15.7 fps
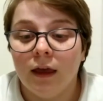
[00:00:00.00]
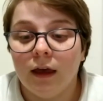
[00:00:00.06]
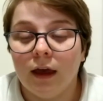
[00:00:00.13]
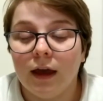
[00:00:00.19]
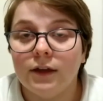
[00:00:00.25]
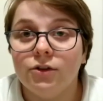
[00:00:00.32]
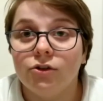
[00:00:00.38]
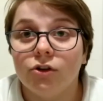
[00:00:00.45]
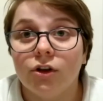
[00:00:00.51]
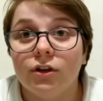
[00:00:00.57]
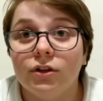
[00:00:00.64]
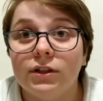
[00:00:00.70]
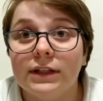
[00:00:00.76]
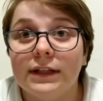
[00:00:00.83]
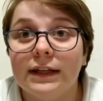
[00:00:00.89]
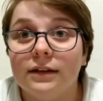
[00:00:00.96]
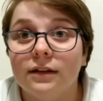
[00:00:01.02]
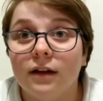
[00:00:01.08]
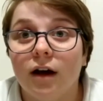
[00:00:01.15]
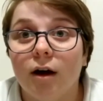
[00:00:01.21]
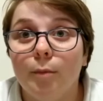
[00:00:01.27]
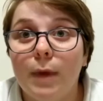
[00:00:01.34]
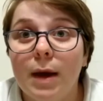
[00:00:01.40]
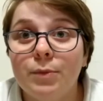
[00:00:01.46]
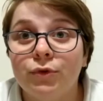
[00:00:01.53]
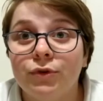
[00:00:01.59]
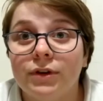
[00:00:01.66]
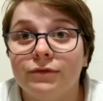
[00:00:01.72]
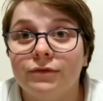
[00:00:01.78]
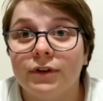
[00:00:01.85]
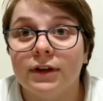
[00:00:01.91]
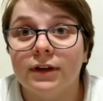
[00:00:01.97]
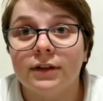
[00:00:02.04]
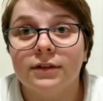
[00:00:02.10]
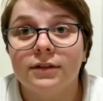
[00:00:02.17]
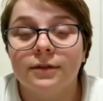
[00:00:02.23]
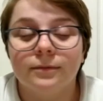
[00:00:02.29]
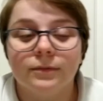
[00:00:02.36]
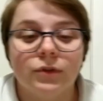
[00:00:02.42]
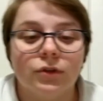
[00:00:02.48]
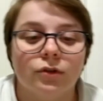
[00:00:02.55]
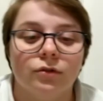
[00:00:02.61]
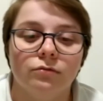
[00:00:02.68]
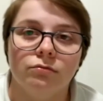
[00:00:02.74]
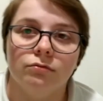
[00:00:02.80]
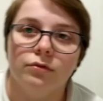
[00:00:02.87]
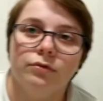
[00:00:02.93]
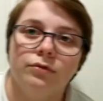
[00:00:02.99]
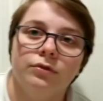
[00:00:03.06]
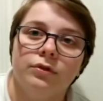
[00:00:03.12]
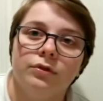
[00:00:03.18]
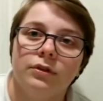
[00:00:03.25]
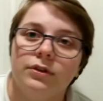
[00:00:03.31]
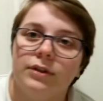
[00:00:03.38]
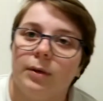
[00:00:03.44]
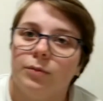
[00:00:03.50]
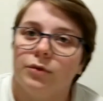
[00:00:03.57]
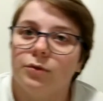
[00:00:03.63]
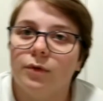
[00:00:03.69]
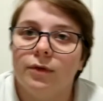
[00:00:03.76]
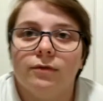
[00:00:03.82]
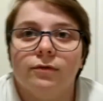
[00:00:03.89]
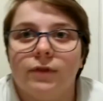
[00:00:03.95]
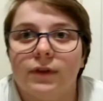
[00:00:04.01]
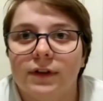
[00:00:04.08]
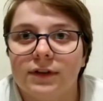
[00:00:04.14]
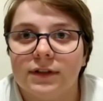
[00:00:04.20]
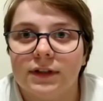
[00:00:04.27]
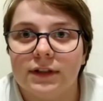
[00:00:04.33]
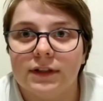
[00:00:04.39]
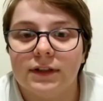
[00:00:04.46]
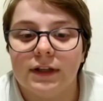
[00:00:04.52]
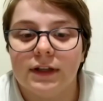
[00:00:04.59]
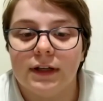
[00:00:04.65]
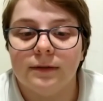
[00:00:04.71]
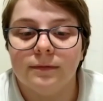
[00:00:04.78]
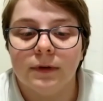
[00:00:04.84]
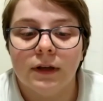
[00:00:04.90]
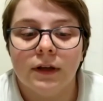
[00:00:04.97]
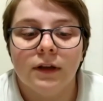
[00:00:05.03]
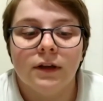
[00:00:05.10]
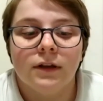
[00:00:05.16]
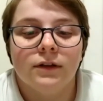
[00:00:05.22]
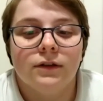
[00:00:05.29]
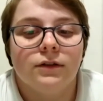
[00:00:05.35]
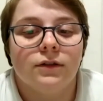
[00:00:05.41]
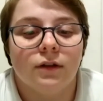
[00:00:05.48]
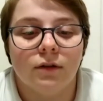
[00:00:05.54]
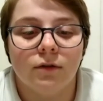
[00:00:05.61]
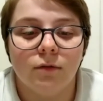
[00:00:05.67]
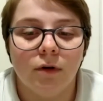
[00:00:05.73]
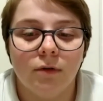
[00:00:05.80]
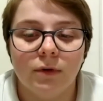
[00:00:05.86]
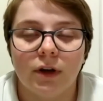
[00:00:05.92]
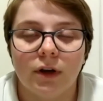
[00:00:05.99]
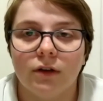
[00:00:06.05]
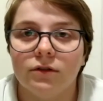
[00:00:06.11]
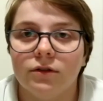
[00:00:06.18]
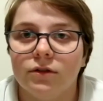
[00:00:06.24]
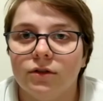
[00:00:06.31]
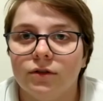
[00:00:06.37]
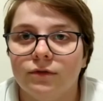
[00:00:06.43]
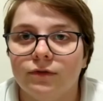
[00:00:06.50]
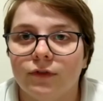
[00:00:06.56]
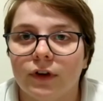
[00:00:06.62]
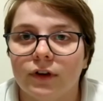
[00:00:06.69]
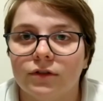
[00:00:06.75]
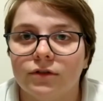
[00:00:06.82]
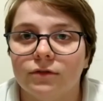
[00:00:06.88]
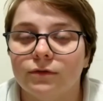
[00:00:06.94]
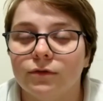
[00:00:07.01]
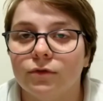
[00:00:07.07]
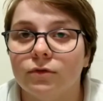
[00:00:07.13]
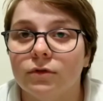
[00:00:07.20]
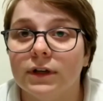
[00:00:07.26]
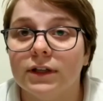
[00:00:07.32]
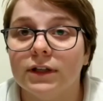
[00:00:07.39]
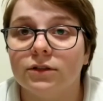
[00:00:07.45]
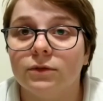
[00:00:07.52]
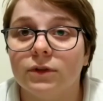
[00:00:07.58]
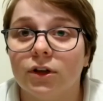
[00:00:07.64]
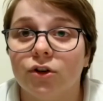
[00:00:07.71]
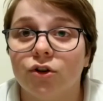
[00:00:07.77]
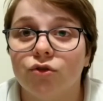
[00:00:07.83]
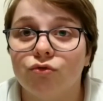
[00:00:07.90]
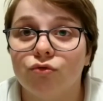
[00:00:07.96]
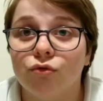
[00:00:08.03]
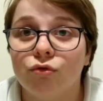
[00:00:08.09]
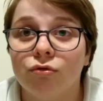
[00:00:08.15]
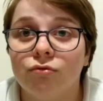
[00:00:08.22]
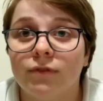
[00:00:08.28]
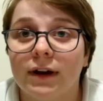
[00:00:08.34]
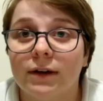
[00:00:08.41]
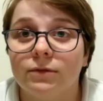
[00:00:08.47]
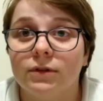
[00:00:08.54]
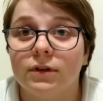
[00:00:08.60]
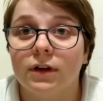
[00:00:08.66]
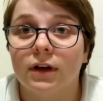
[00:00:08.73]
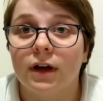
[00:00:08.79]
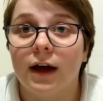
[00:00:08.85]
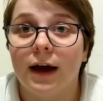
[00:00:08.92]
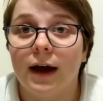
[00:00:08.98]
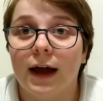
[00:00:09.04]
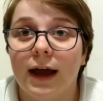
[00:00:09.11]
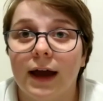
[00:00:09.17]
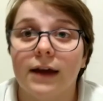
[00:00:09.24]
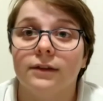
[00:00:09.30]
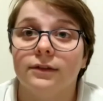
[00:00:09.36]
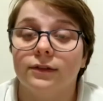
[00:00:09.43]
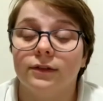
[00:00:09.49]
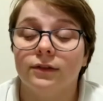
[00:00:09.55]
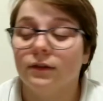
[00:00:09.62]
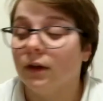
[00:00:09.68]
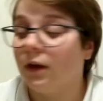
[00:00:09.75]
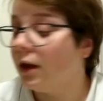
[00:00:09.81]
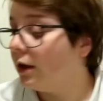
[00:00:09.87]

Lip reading: And you're going to need our memory verse, so Ruth chapter 1 verse 16. So what we're going to do first of all is we're going to draw around our hands.